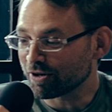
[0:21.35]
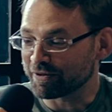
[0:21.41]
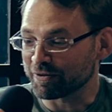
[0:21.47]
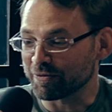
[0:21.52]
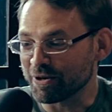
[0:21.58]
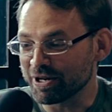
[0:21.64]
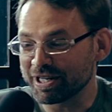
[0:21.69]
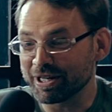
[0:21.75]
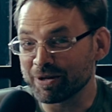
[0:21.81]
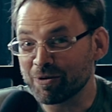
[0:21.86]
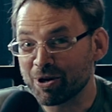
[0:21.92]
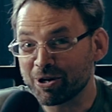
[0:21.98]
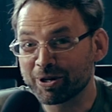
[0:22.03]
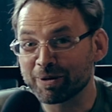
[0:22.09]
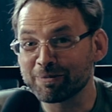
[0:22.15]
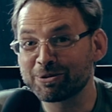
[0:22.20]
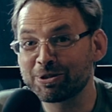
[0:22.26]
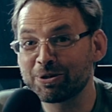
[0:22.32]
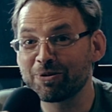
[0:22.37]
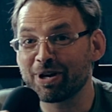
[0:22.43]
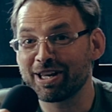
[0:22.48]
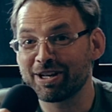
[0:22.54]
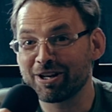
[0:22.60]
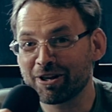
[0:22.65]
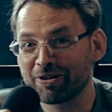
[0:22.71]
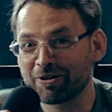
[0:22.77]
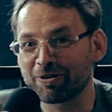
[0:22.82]
everyone, and welcome to
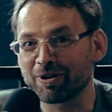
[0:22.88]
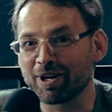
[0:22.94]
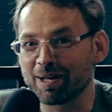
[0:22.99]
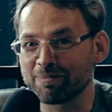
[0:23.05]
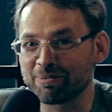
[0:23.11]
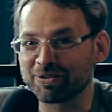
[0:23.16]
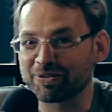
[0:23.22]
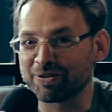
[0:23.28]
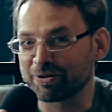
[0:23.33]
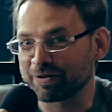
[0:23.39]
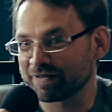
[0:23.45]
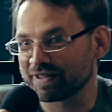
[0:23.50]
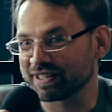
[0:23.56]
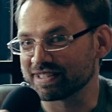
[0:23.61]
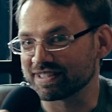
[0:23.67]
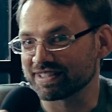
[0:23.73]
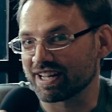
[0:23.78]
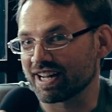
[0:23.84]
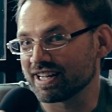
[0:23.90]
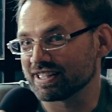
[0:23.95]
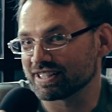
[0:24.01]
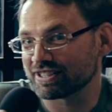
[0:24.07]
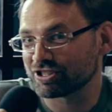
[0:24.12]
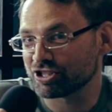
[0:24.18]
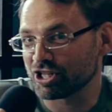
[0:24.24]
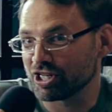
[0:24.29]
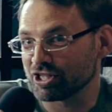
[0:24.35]
another episode of the Design
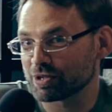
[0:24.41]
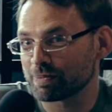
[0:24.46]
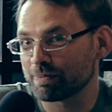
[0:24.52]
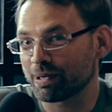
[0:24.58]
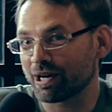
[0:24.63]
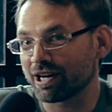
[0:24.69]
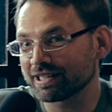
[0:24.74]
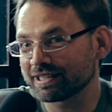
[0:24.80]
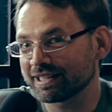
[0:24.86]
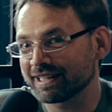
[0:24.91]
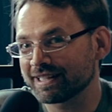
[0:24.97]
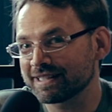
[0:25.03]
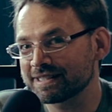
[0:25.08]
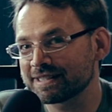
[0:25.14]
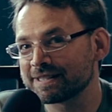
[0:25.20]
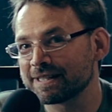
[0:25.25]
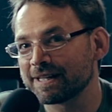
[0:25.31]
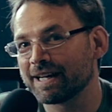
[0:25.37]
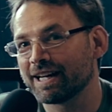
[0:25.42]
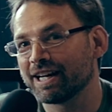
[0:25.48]
Exchange podcast.